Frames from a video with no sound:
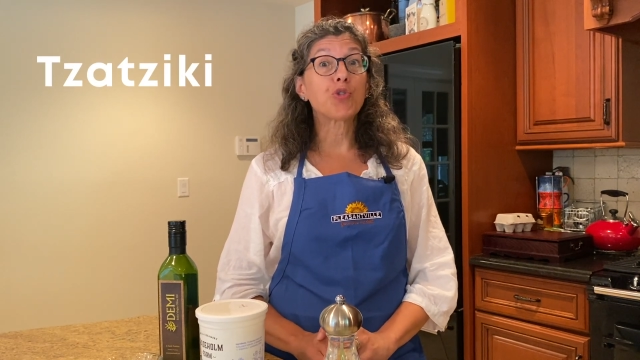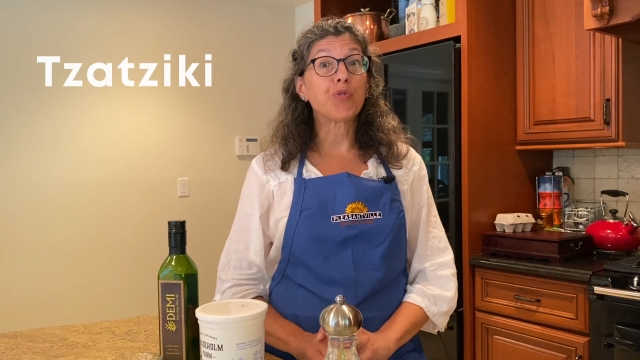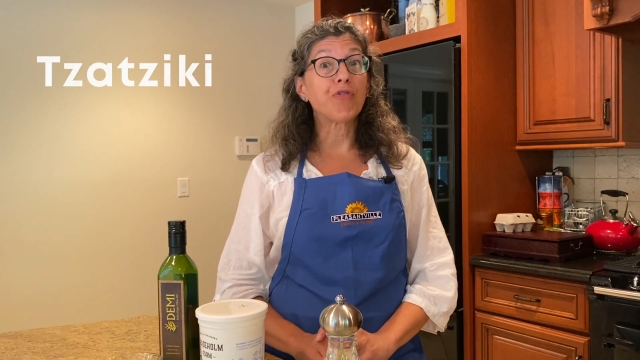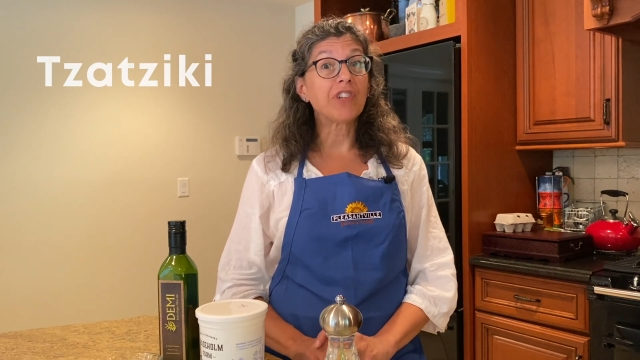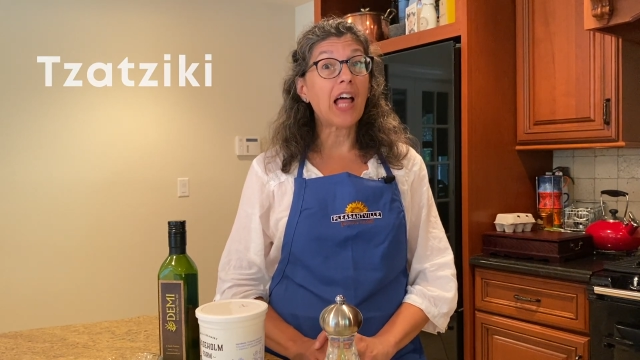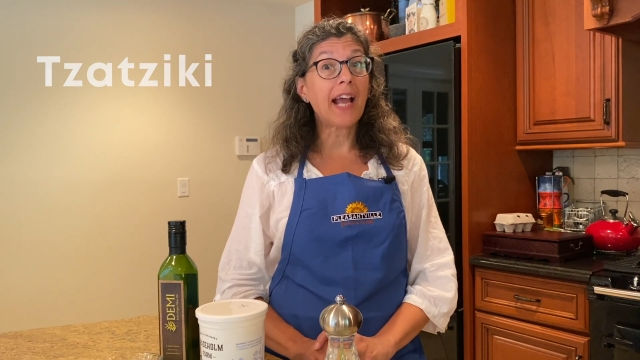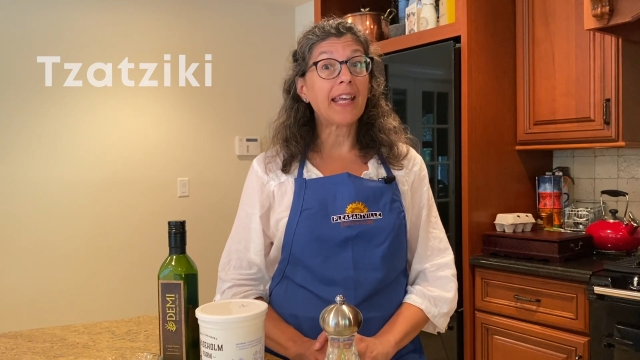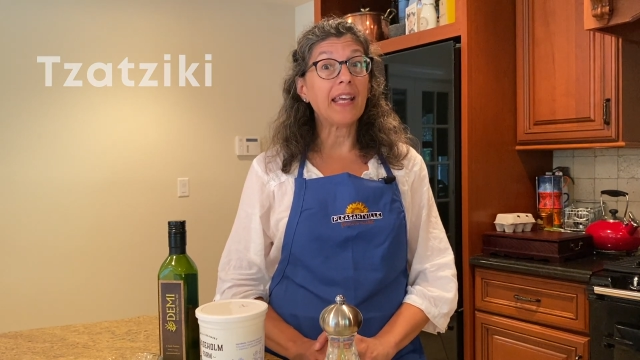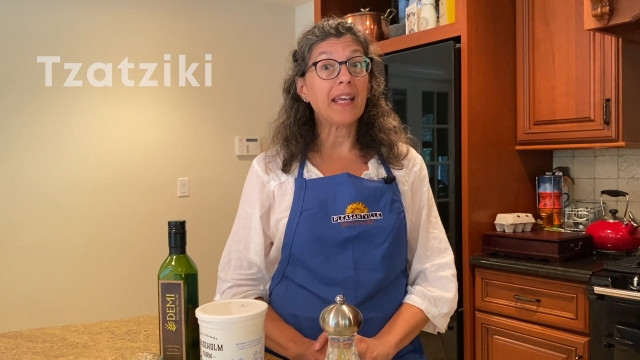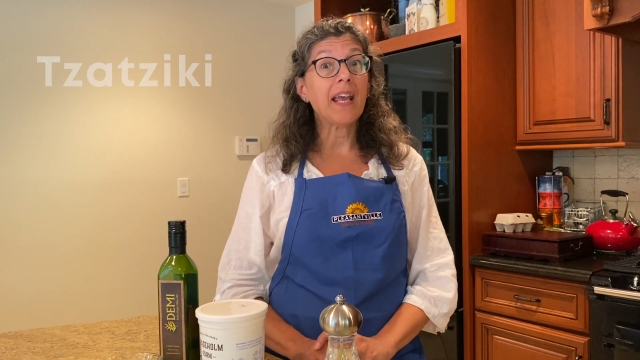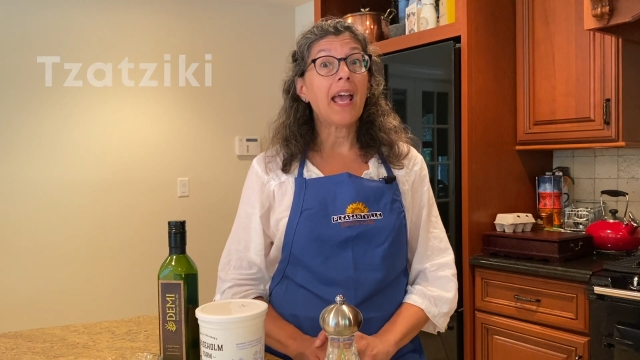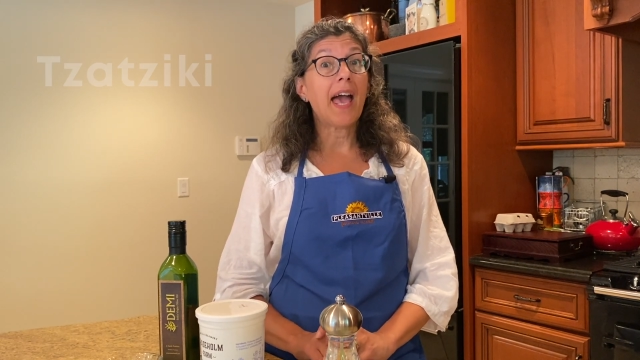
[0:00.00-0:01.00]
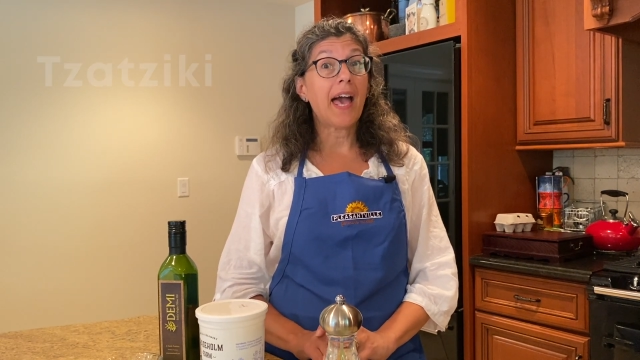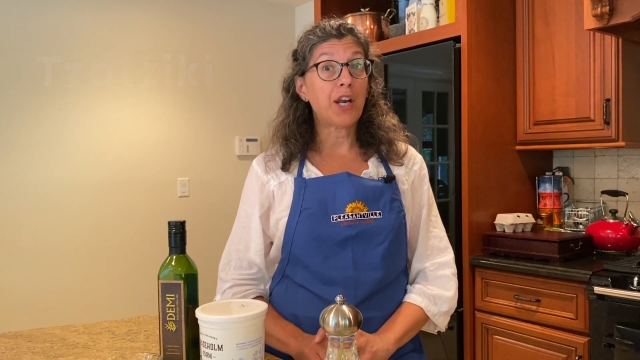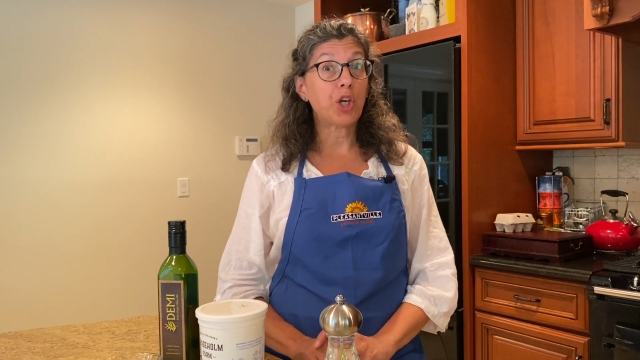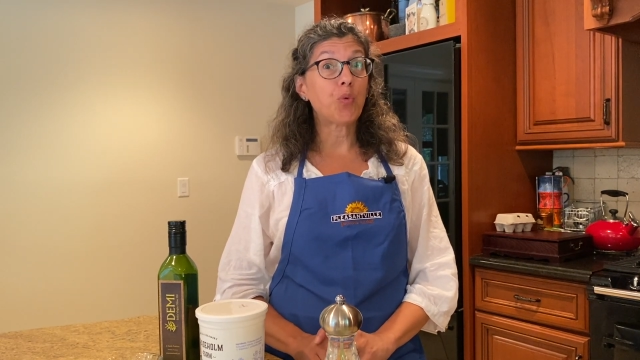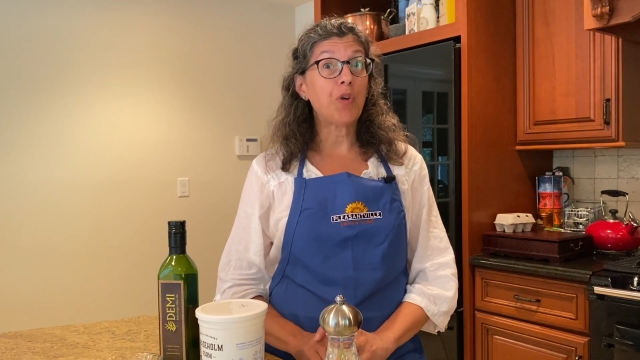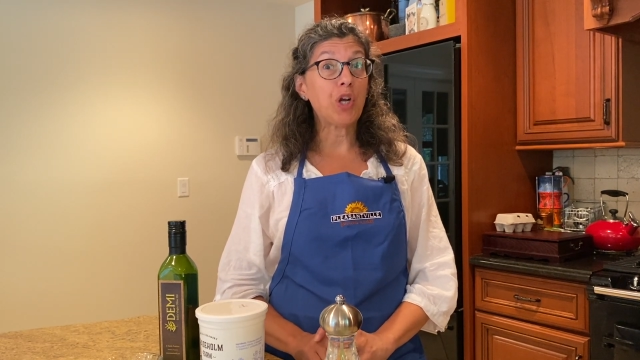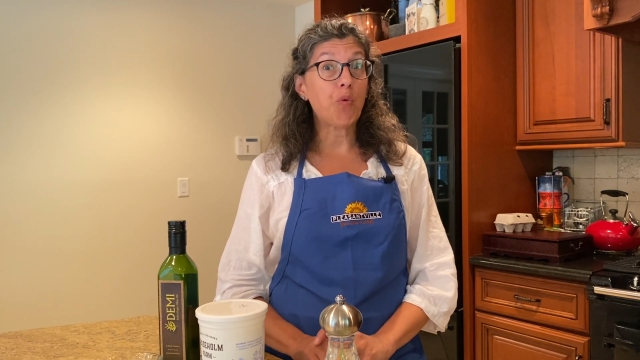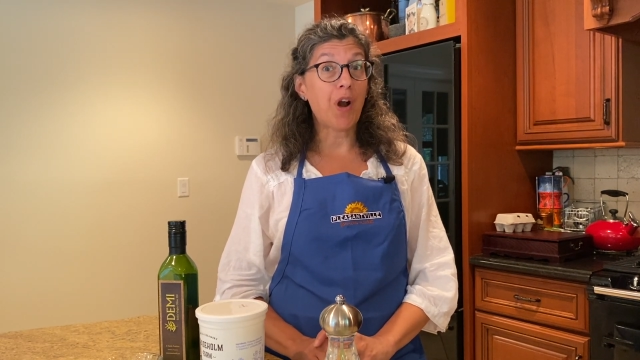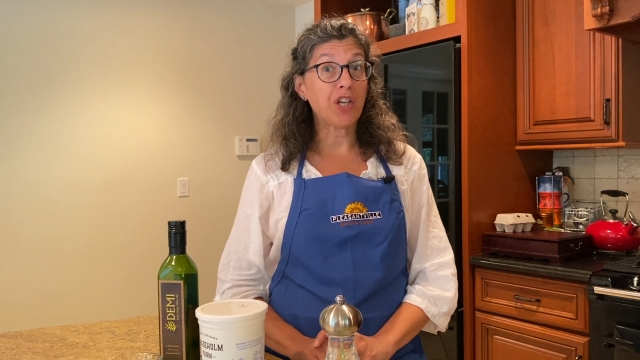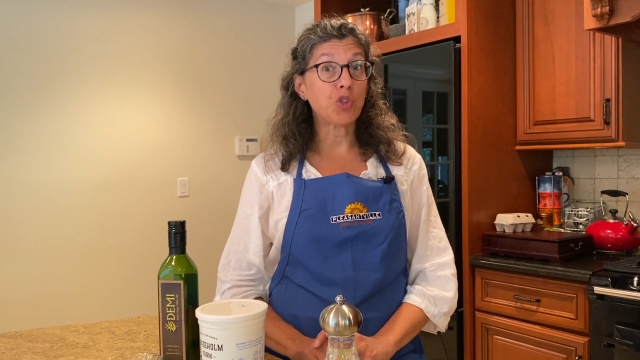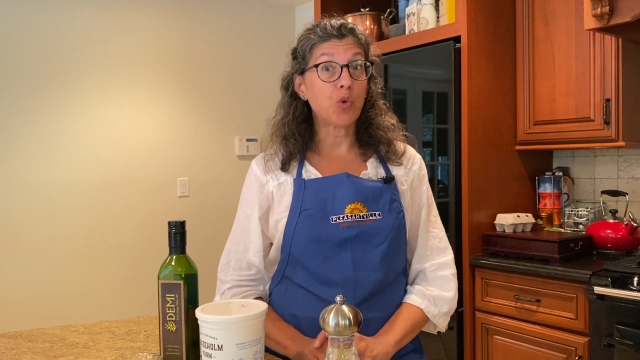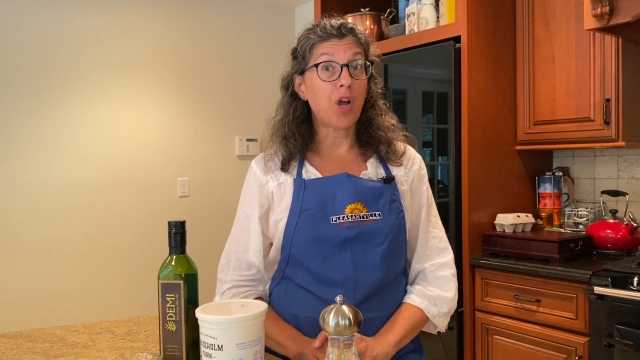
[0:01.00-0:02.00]
souvlaki at a Greek
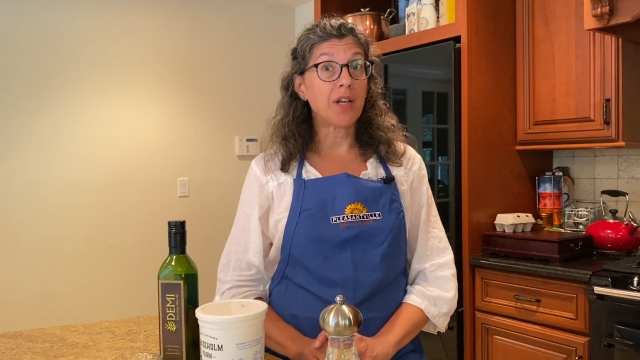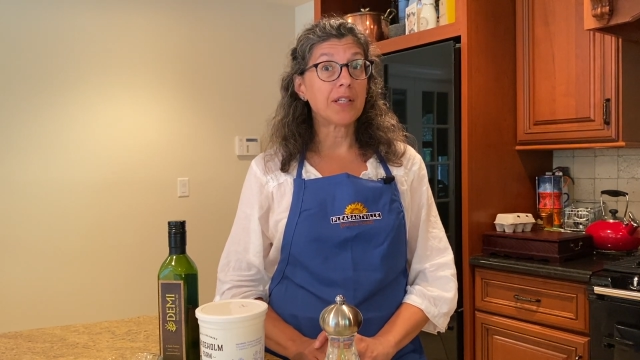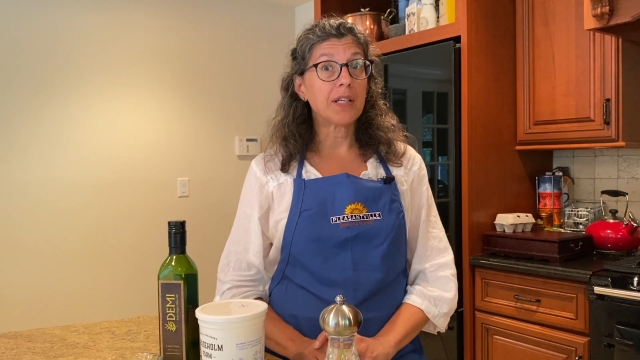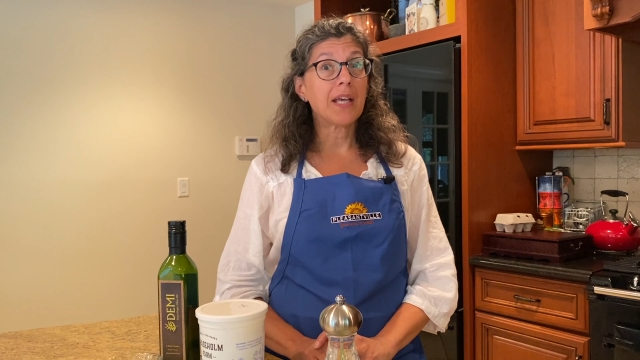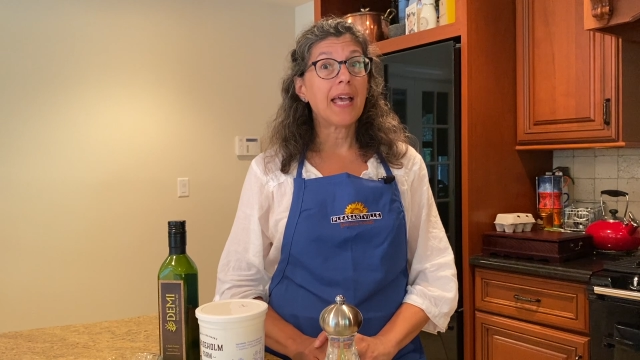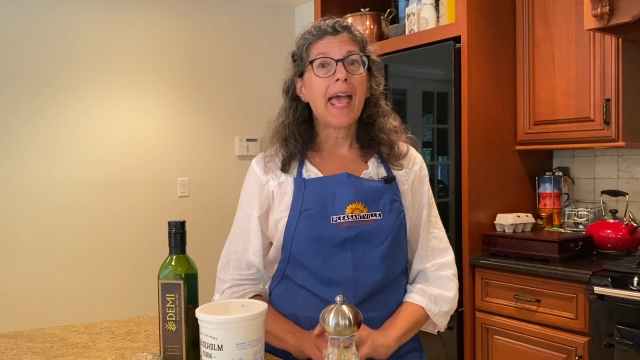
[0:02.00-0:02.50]
restaurant.